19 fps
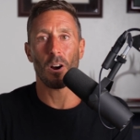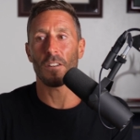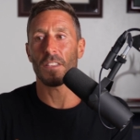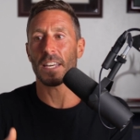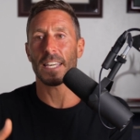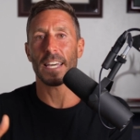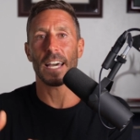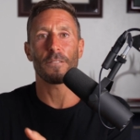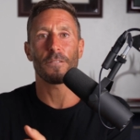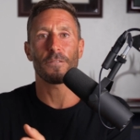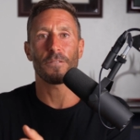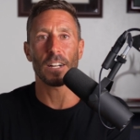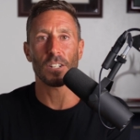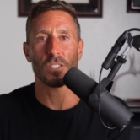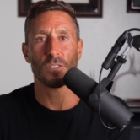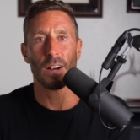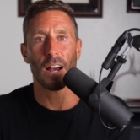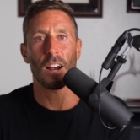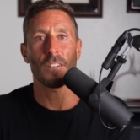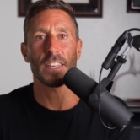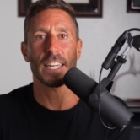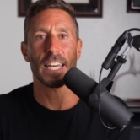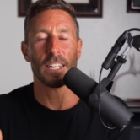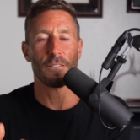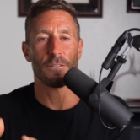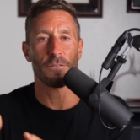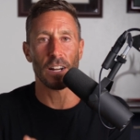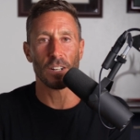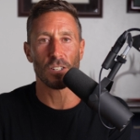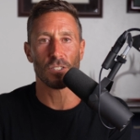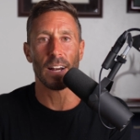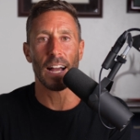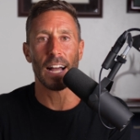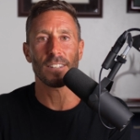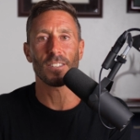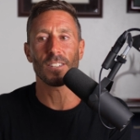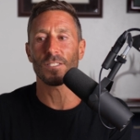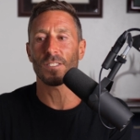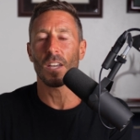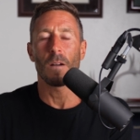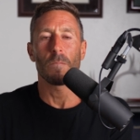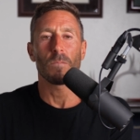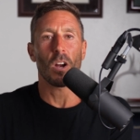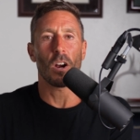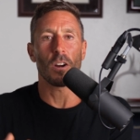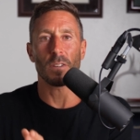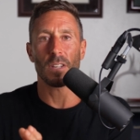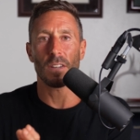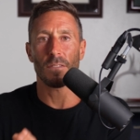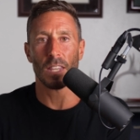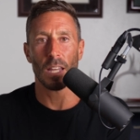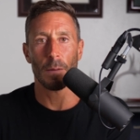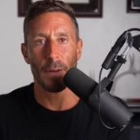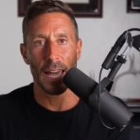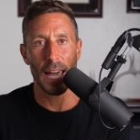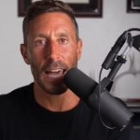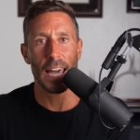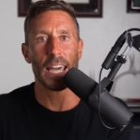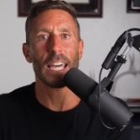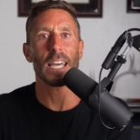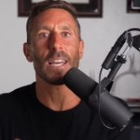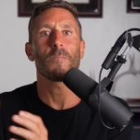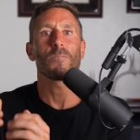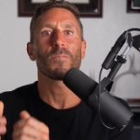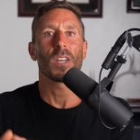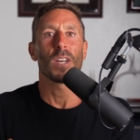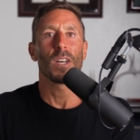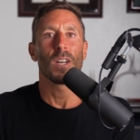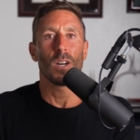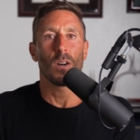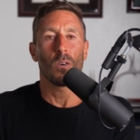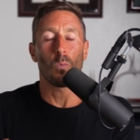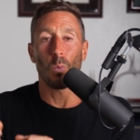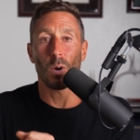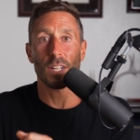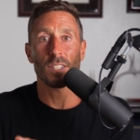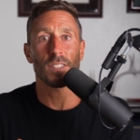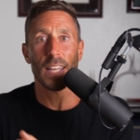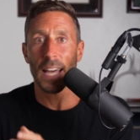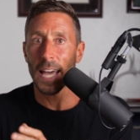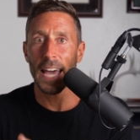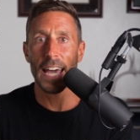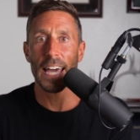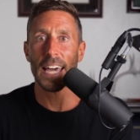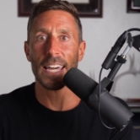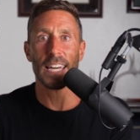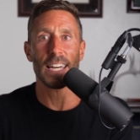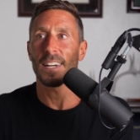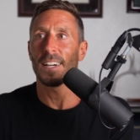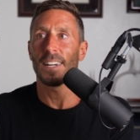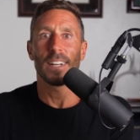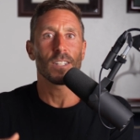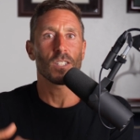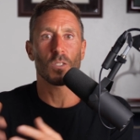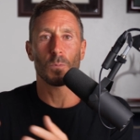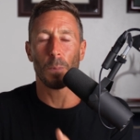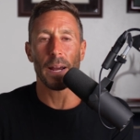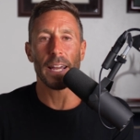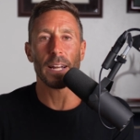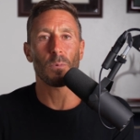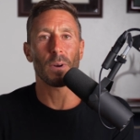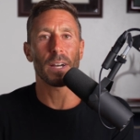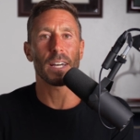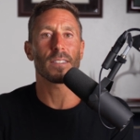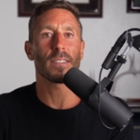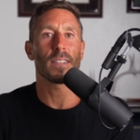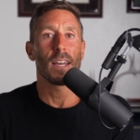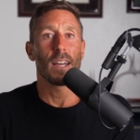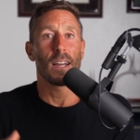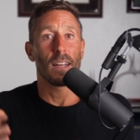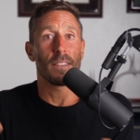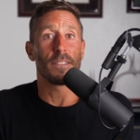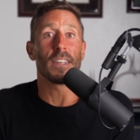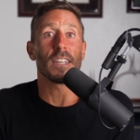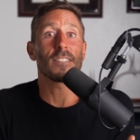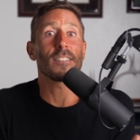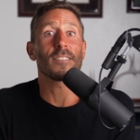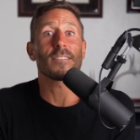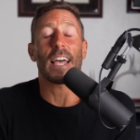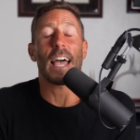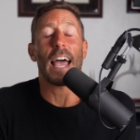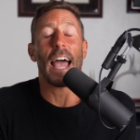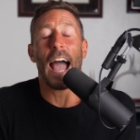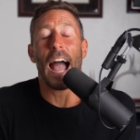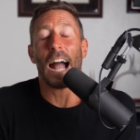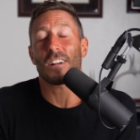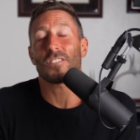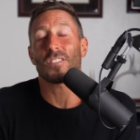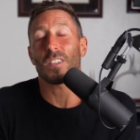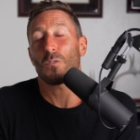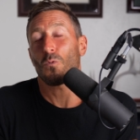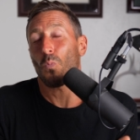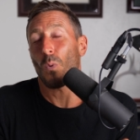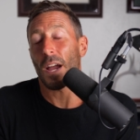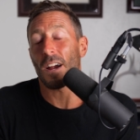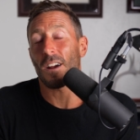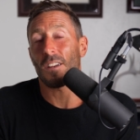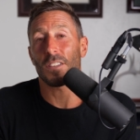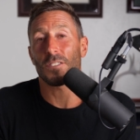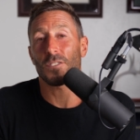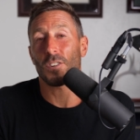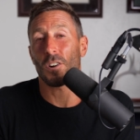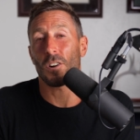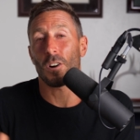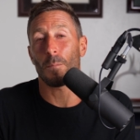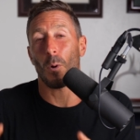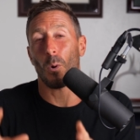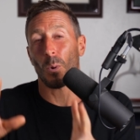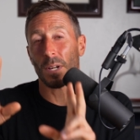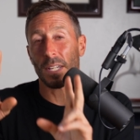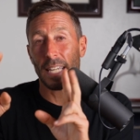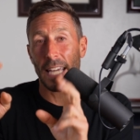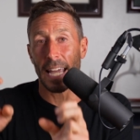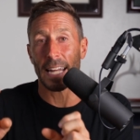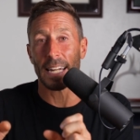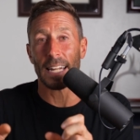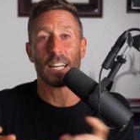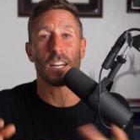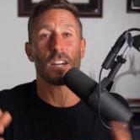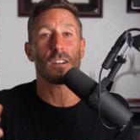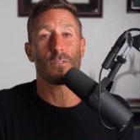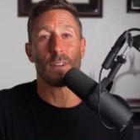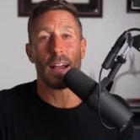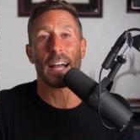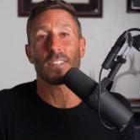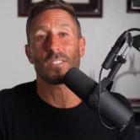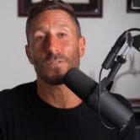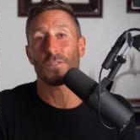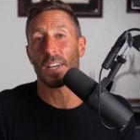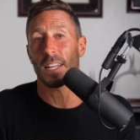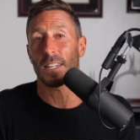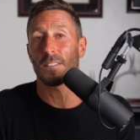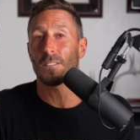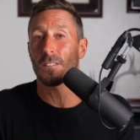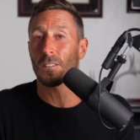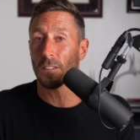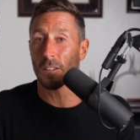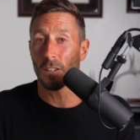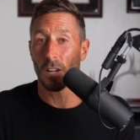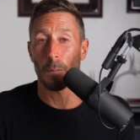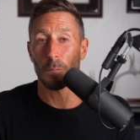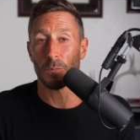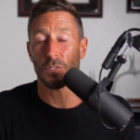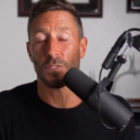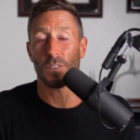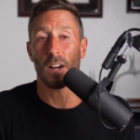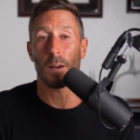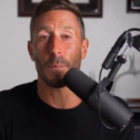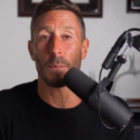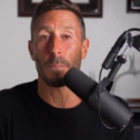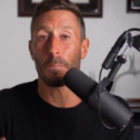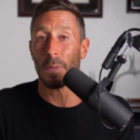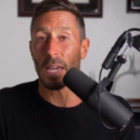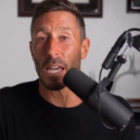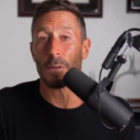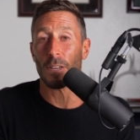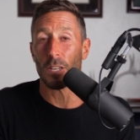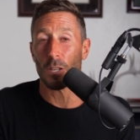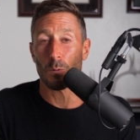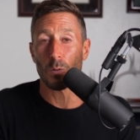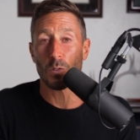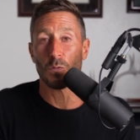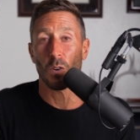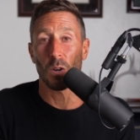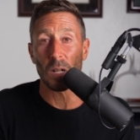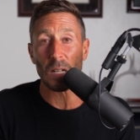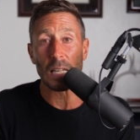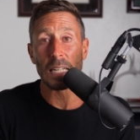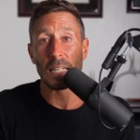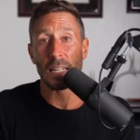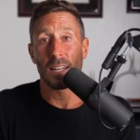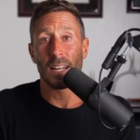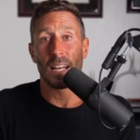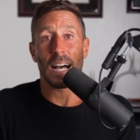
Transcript: Are they getting fresh grasses? Are you giving them hay? What is the hay sprayed with? This is actually where the term organic grass-fed comes from and may be useful.